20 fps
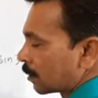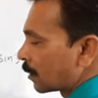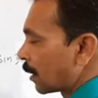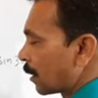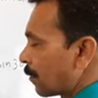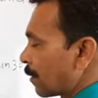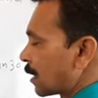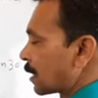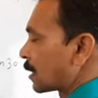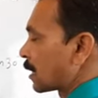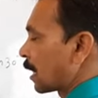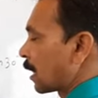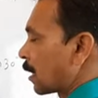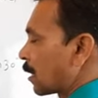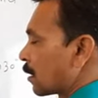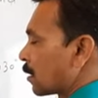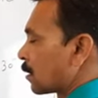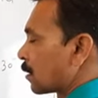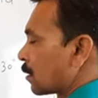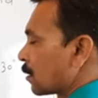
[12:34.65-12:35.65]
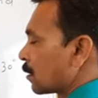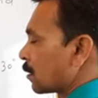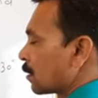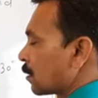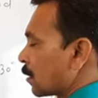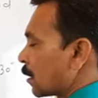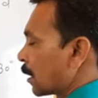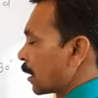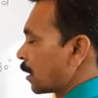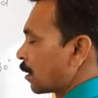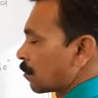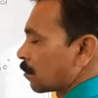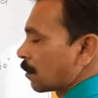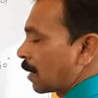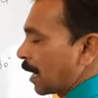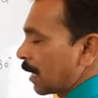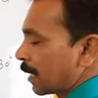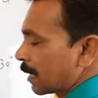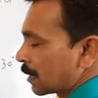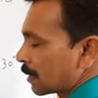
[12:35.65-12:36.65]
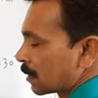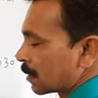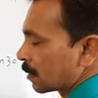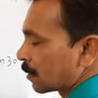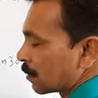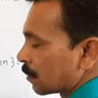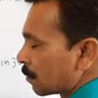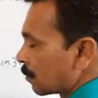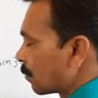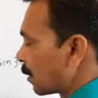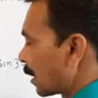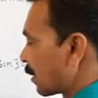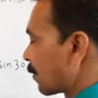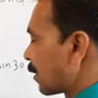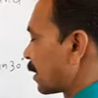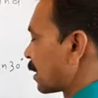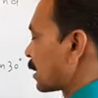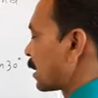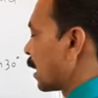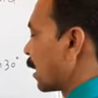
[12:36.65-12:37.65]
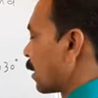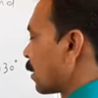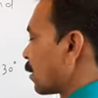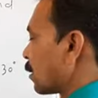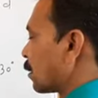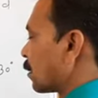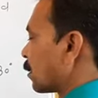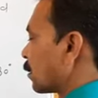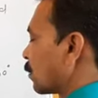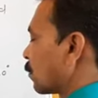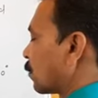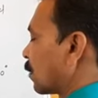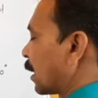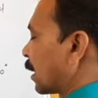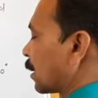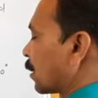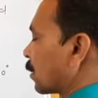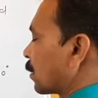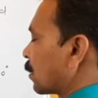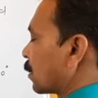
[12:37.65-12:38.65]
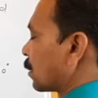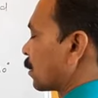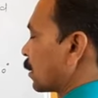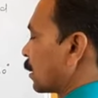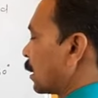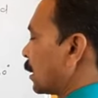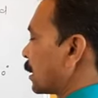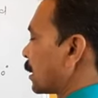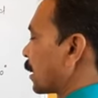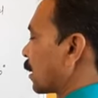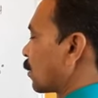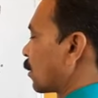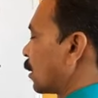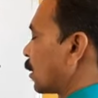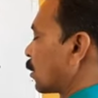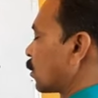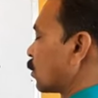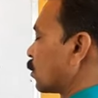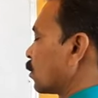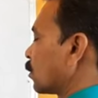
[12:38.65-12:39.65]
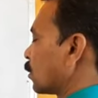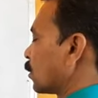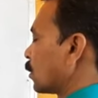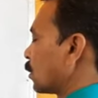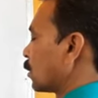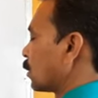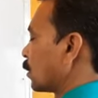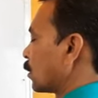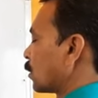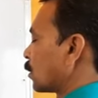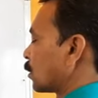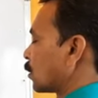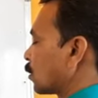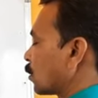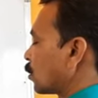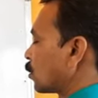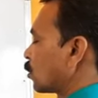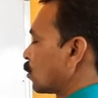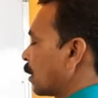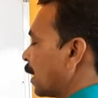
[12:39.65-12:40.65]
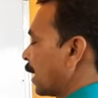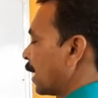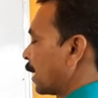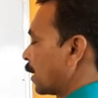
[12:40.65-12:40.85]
3 ones are 3 minus 1 ones are 1 is equal to 2 by